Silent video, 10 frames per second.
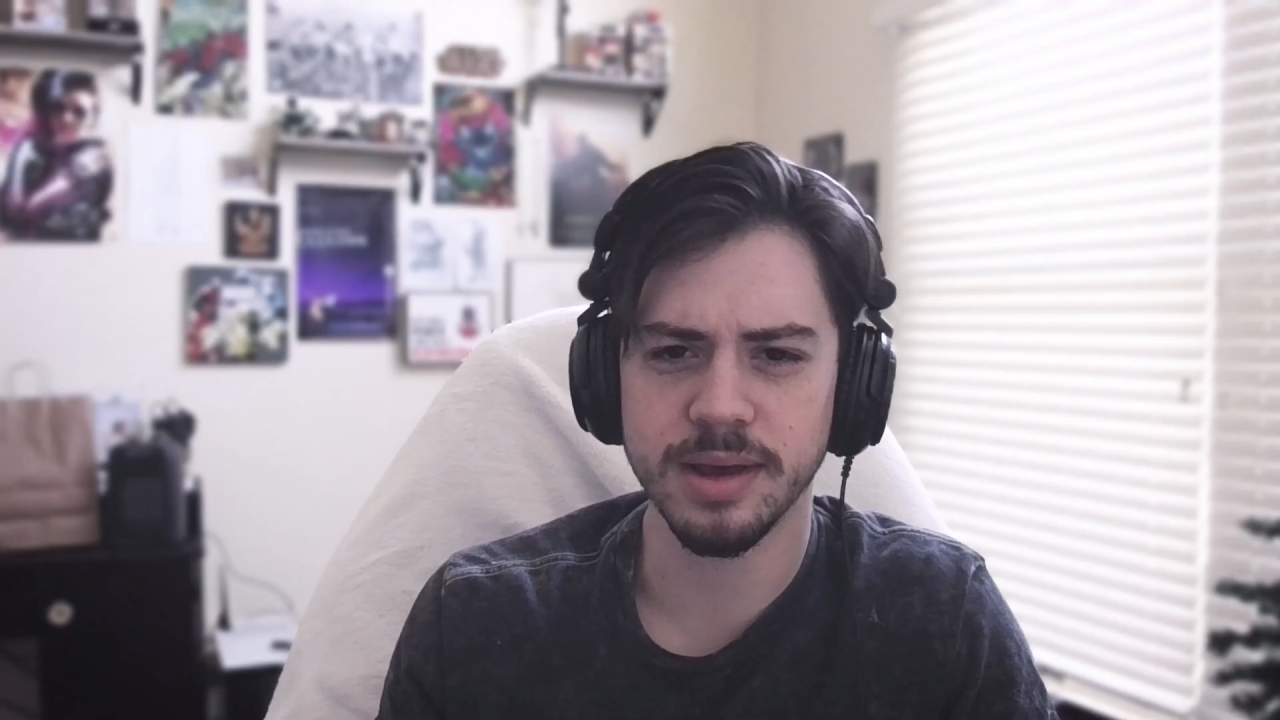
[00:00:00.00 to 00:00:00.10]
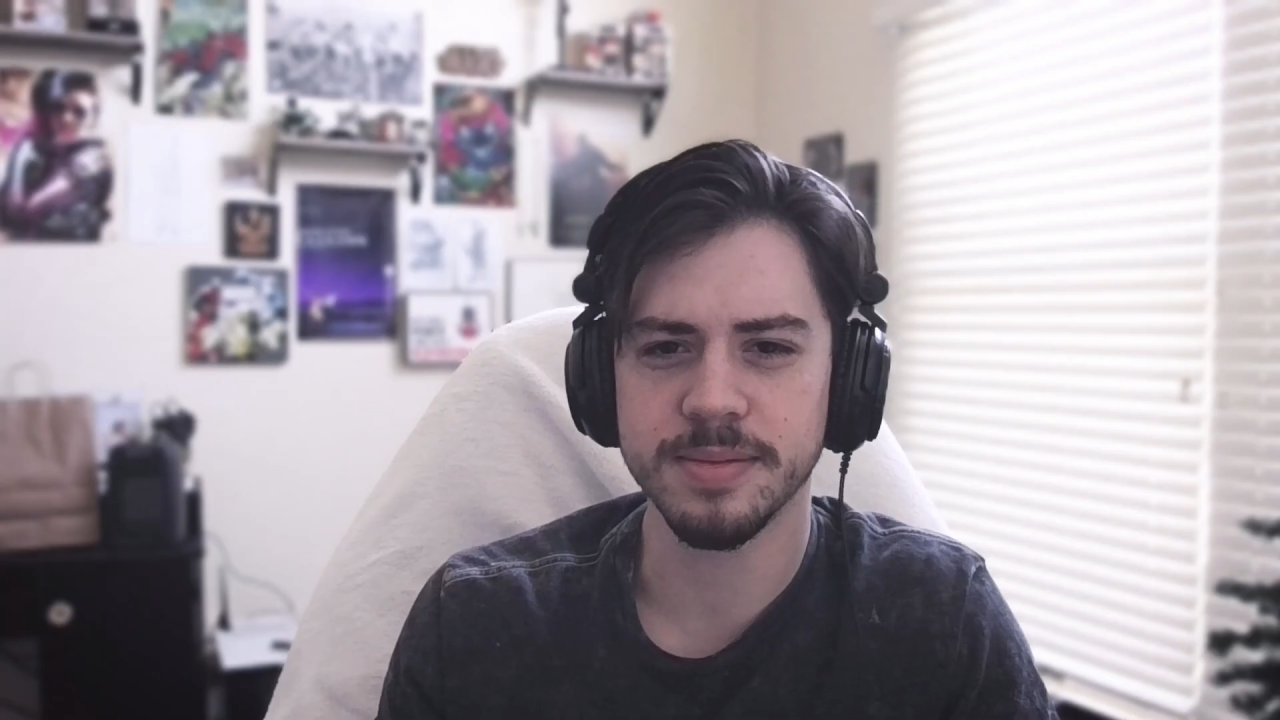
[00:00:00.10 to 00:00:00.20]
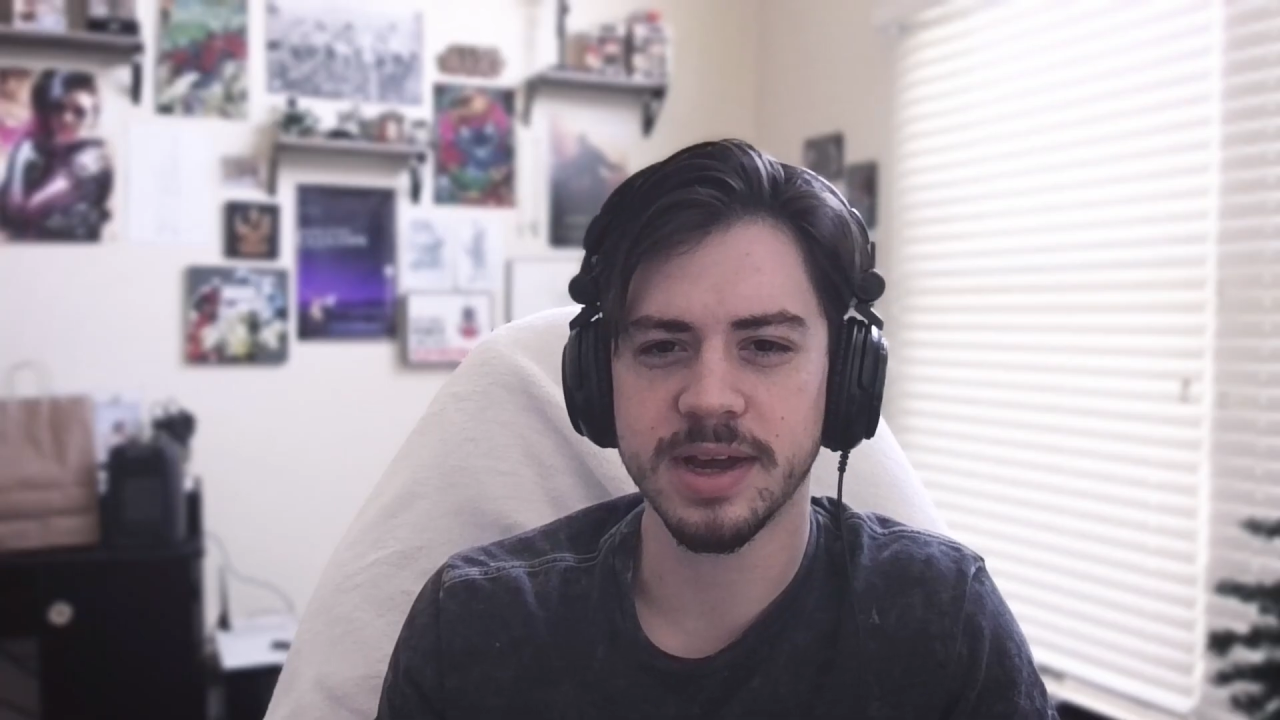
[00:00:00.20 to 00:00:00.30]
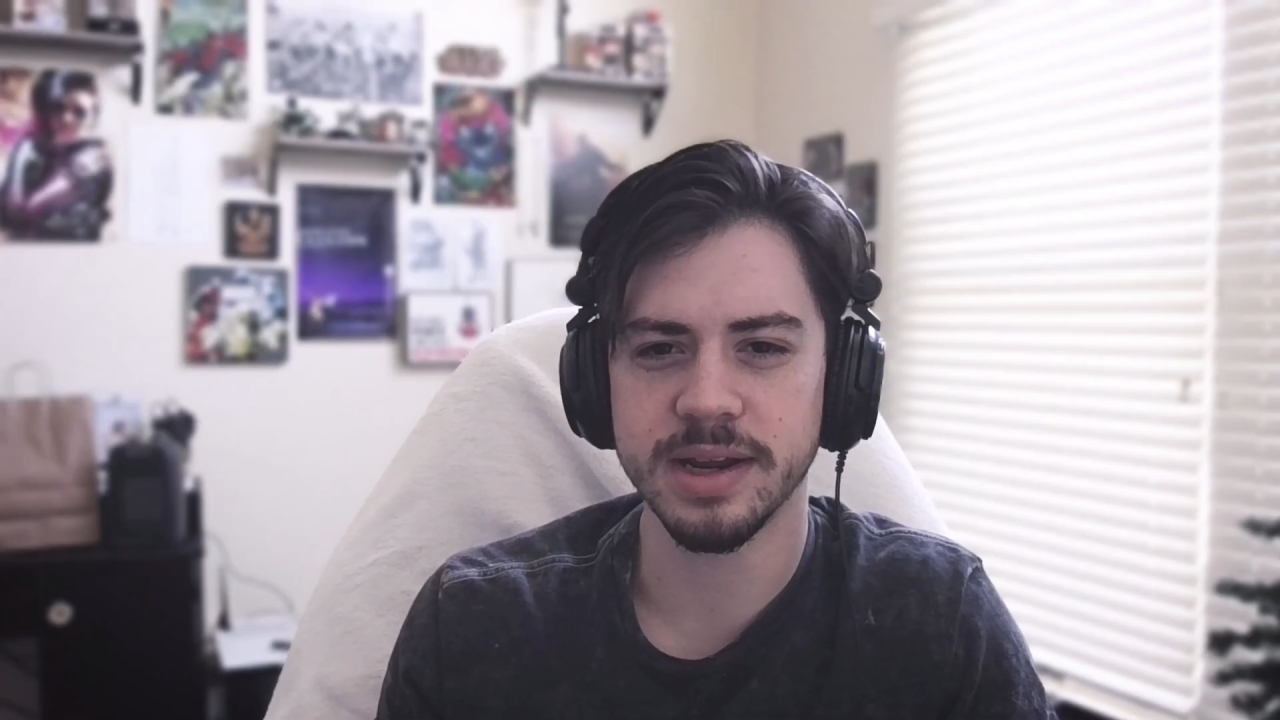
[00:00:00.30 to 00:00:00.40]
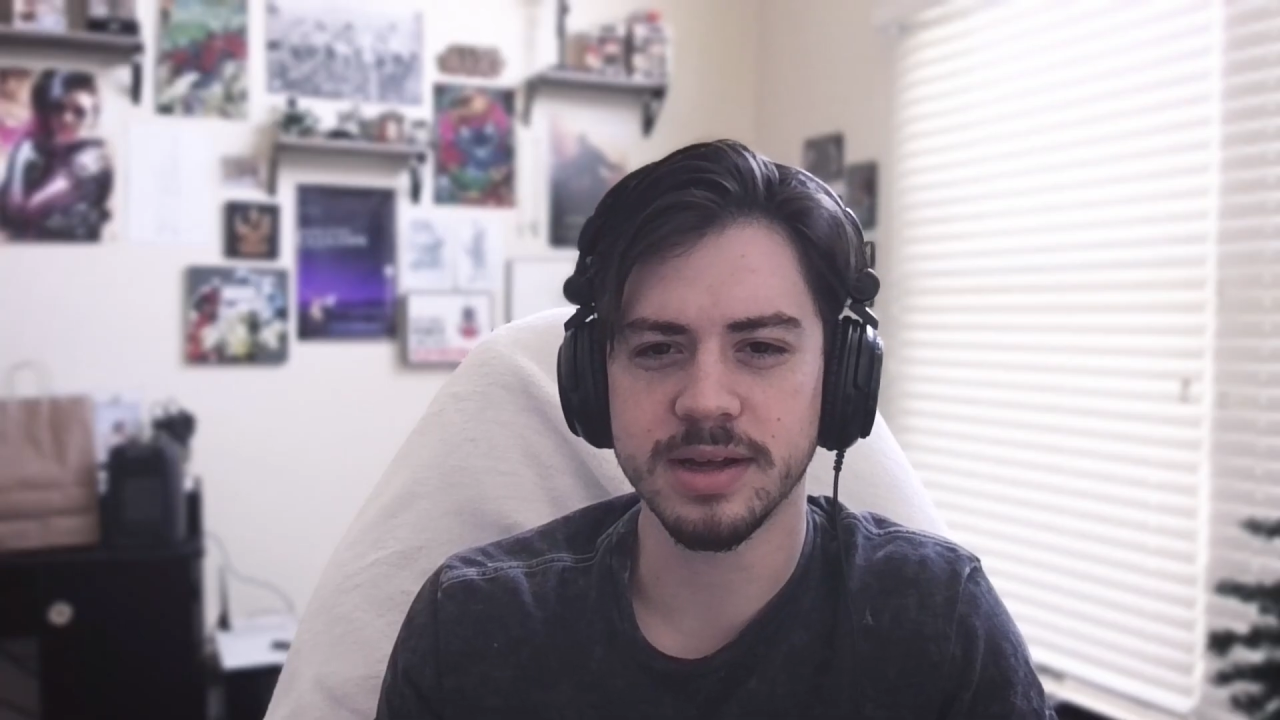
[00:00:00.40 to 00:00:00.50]
I
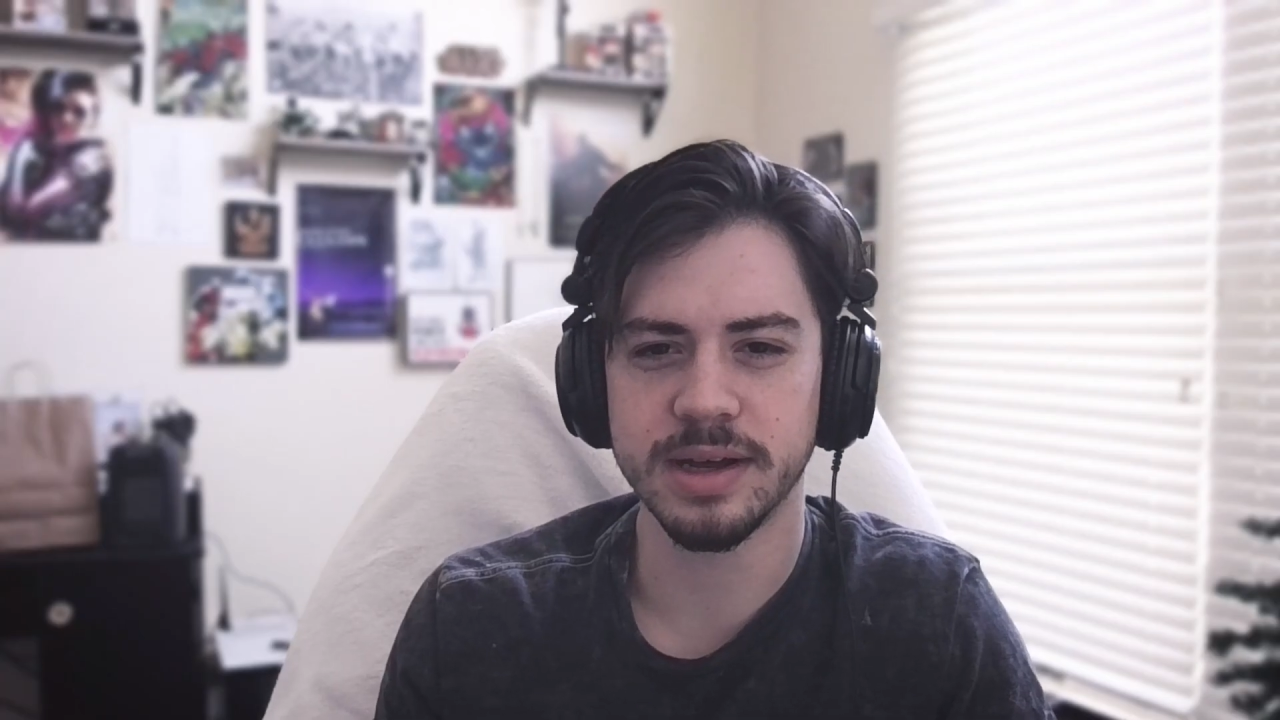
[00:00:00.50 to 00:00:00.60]
am kind of